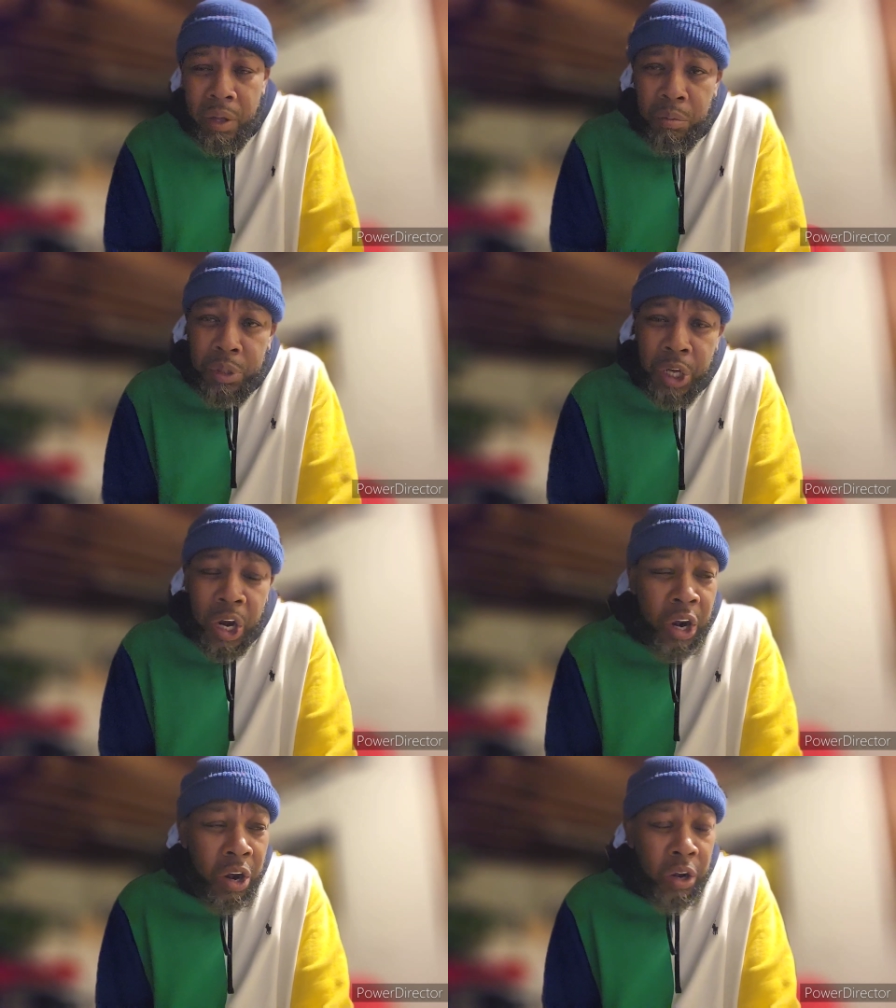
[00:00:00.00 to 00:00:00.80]
It's an
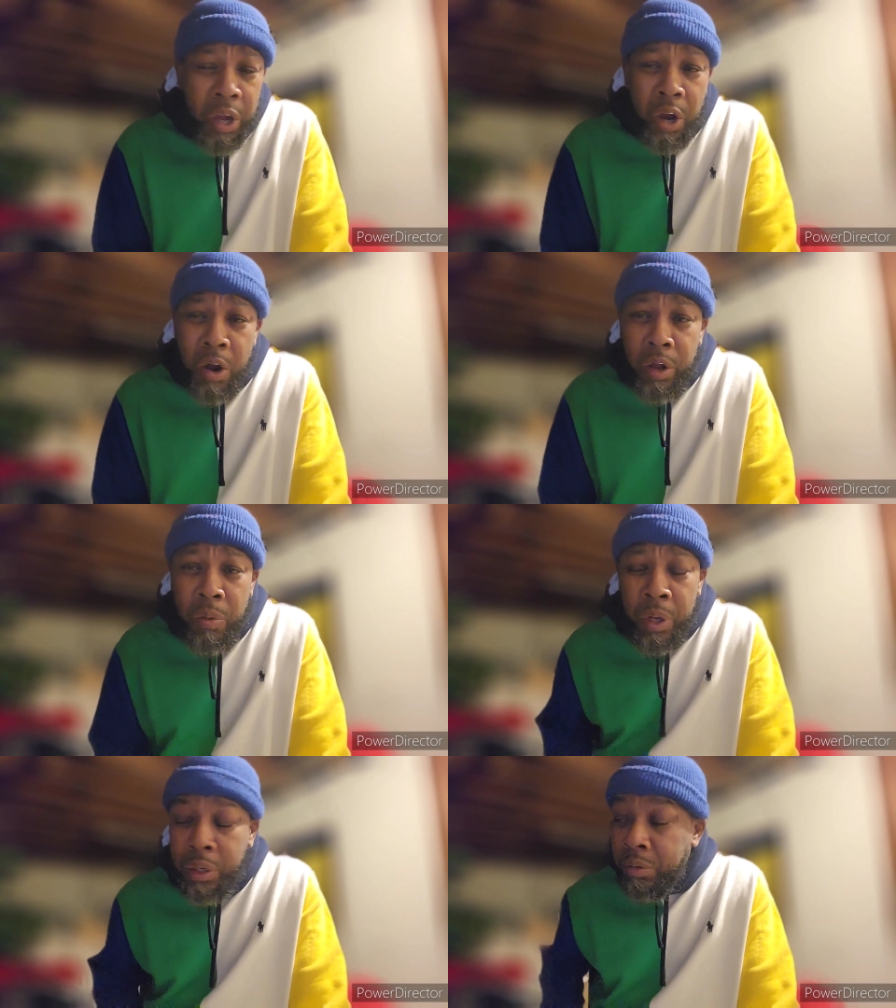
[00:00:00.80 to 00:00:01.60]
early
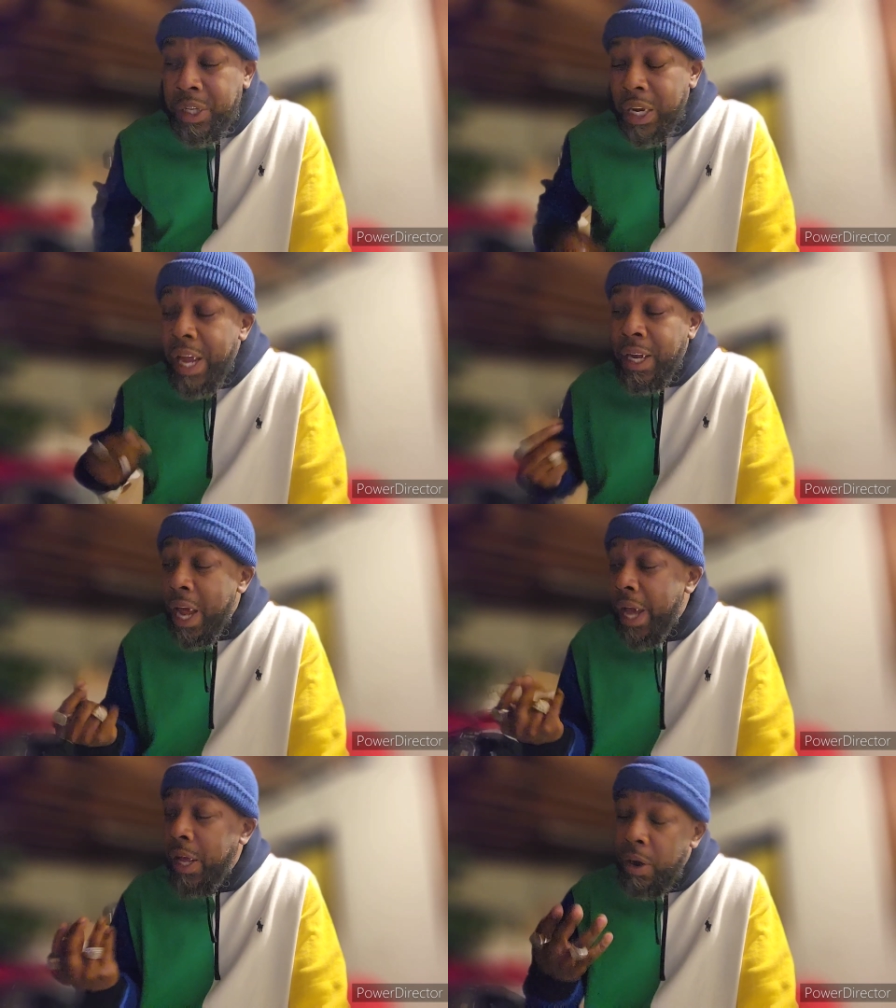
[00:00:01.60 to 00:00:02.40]
one. It was a late
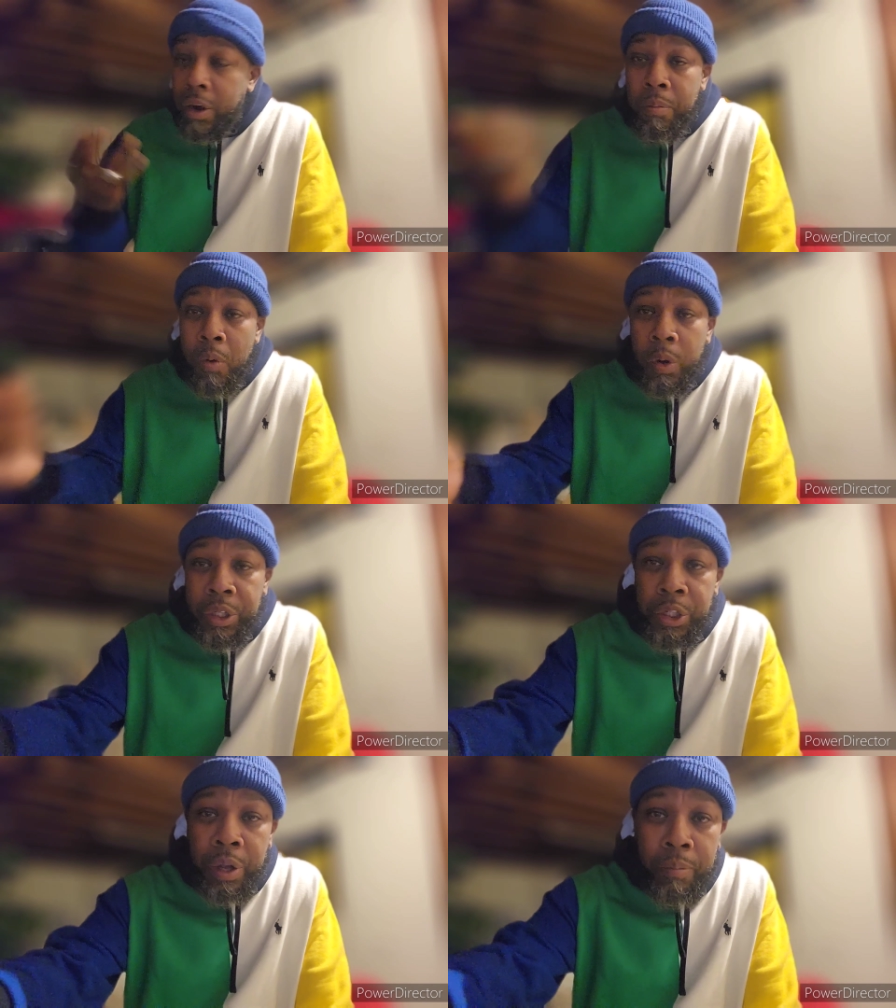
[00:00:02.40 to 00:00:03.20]
night, early
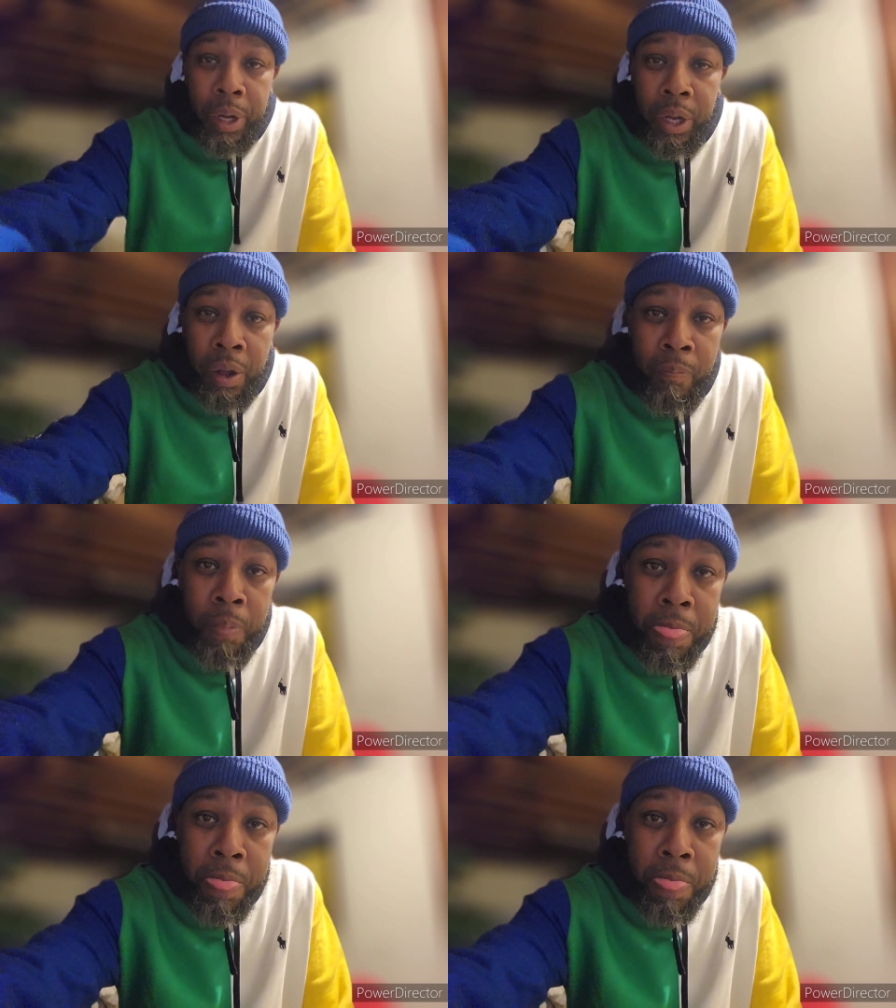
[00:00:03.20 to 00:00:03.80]
morning joint, but I